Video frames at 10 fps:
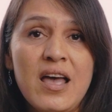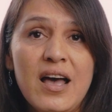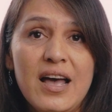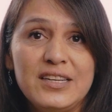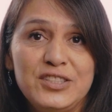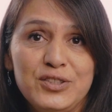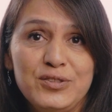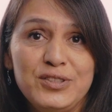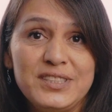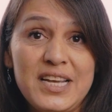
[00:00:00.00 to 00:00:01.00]
I
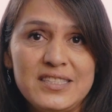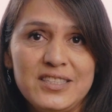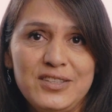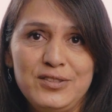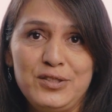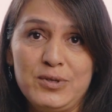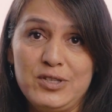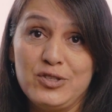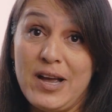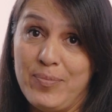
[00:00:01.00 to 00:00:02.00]
do tend to use the
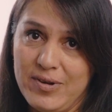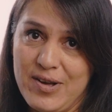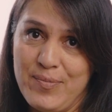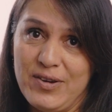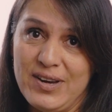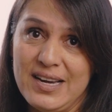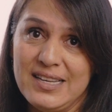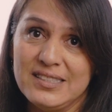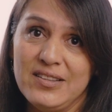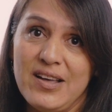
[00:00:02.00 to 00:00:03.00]
word tribal
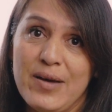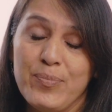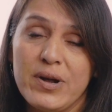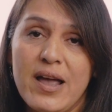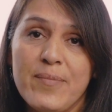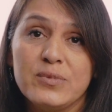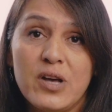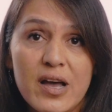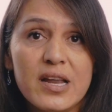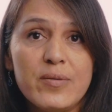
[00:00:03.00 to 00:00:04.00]
communities a lot, but I'm
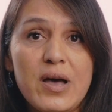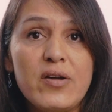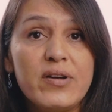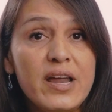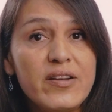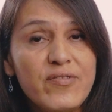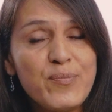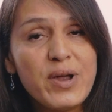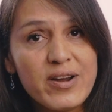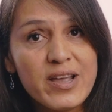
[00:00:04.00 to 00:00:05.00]
talking about Native
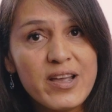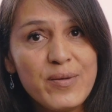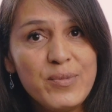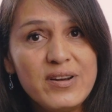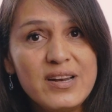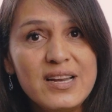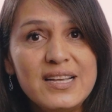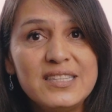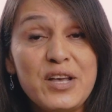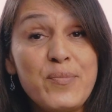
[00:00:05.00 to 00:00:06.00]
American
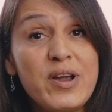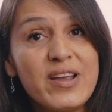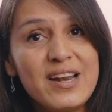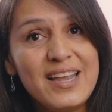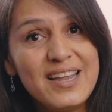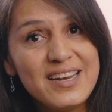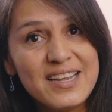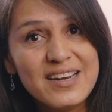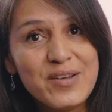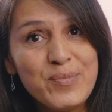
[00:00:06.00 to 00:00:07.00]
communities, American
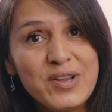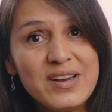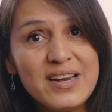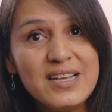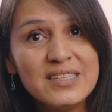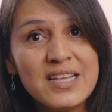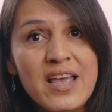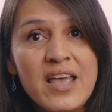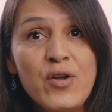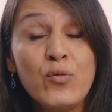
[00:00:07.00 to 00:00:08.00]
Indian communities,
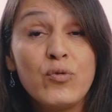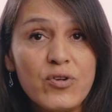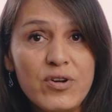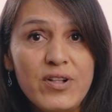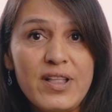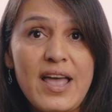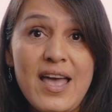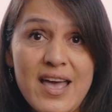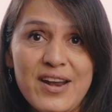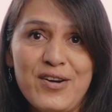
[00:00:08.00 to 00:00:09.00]
rural
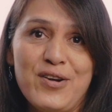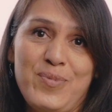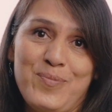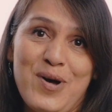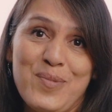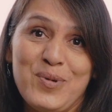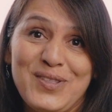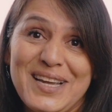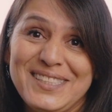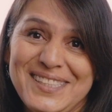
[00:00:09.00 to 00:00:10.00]
and urban
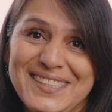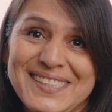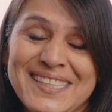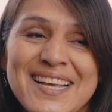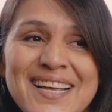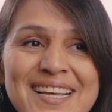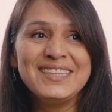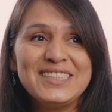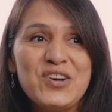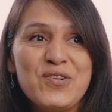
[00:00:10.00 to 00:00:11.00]
populations.
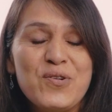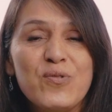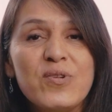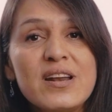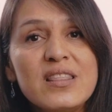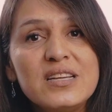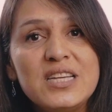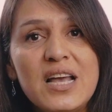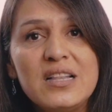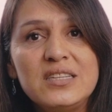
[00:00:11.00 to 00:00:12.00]
So one of the
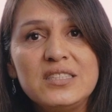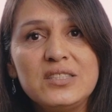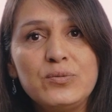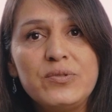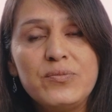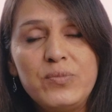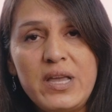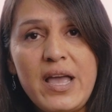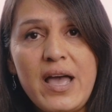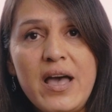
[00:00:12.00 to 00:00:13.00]
challenges
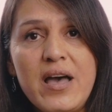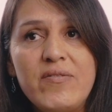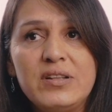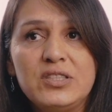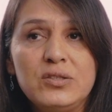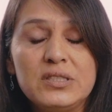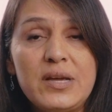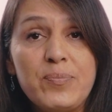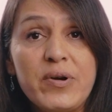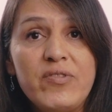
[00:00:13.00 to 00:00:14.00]
we have in
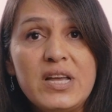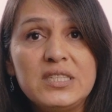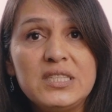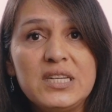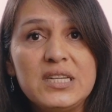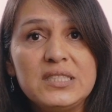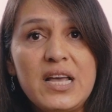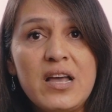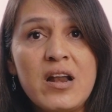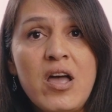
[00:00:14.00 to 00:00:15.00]
suicide prevention is
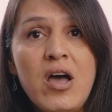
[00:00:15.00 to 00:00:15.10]
that